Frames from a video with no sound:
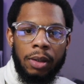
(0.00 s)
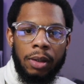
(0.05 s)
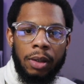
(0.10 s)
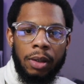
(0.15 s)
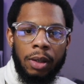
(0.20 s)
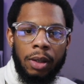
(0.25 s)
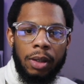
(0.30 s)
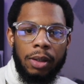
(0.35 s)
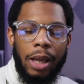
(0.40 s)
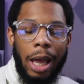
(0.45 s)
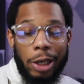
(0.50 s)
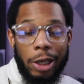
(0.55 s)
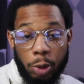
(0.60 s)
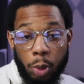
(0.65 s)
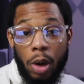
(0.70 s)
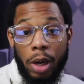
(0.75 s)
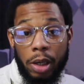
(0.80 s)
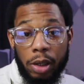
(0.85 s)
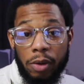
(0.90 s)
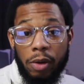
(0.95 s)
That's one
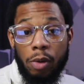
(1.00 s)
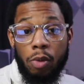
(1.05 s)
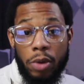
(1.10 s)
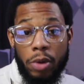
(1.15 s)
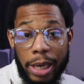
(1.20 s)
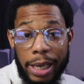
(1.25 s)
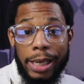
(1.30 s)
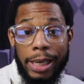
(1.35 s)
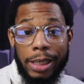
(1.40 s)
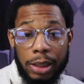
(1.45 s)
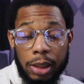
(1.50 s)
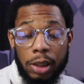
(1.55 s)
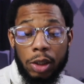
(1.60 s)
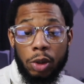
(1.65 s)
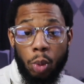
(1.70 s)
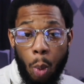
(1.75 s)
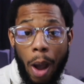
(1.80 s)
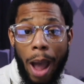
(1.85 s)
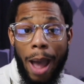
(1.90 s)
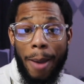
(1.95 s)
of the reasons
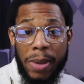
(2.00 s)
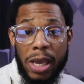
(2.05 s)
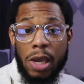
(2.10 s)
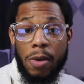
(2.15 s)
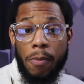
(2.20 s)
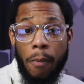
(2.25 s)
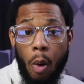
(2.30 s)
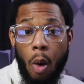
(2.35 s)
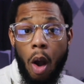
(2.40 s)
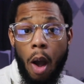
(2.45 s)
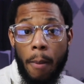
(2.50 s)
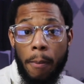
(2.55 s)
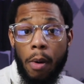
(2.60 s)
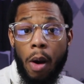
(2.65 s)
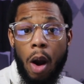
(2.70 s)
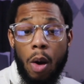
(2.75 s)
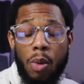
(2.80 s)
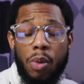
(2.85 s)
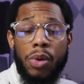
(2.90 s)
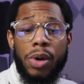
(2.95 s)
why people are
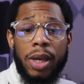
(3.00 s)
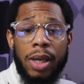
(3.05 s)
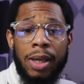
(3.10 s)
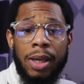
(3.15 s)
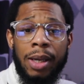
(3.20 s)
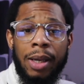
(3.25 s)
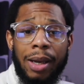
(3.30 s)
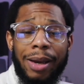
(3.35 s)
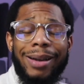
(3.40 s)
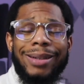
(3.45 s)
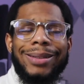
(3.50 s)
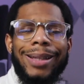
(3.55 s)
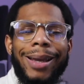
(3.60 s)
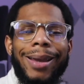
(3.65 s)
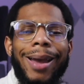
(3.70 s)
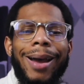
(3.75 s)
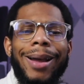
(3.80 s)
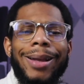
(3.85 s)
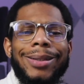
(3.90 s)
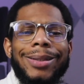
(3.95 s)
broke, because they
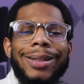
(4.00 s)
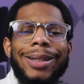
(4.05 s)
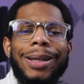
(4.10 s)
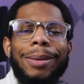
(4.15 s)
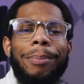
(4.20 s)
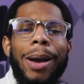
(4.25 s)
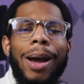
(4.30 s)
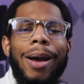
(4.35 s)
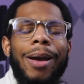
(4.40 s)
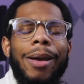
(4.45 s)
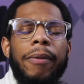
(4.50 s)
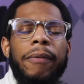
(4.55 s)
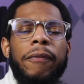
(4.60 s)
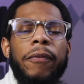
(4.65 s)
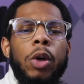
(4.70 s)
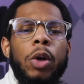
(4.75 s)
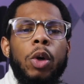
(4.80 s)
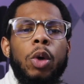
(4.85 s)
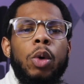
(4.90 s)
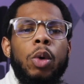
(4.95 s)
constantly buying
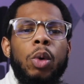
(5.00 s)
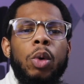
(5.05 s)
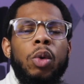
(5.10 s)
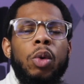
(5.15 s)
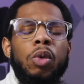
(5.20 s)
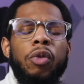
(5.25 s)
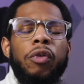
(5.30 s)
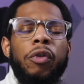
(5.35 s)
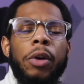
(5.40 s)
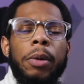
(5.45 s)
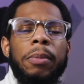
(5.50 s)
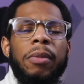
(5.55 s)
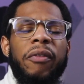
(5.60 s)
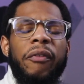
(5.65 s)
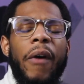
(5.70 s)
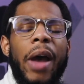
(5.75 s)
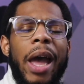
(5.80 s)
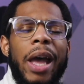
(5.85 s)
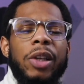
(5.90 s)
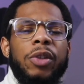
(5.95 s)
food from the
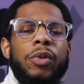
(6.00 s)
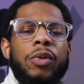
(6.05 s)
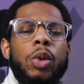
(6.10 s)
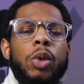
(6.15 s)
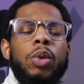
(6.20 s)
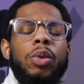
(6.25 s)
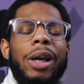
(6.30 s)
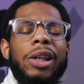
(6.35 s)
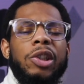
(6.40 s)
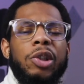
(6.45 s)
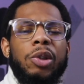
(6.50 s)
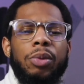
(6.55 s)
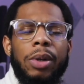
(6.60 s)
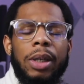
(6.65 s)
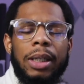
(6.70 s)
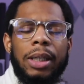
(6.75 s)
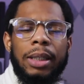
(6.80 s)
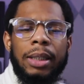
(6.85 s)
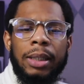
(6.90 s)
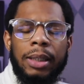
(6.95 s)
fast food restaurant.